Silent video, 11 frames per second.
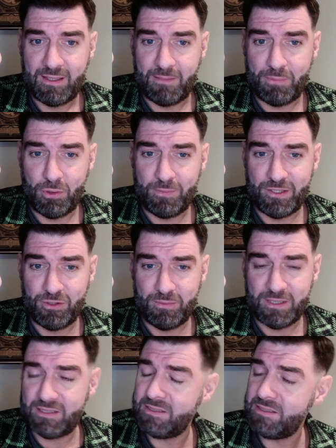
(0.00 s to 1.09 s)
A
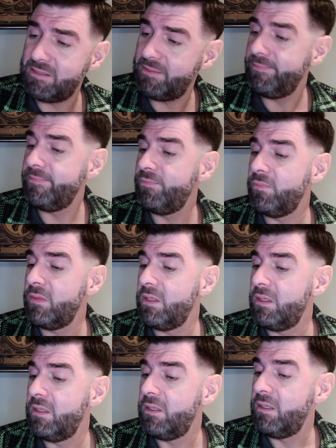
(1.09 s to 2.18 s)
boobanubis.
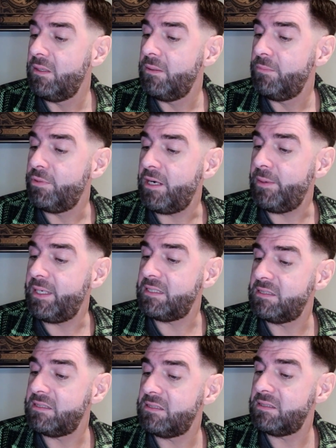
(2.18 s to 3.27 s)

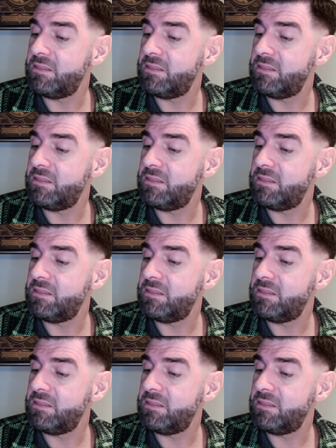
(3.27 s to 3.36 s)
Prowess.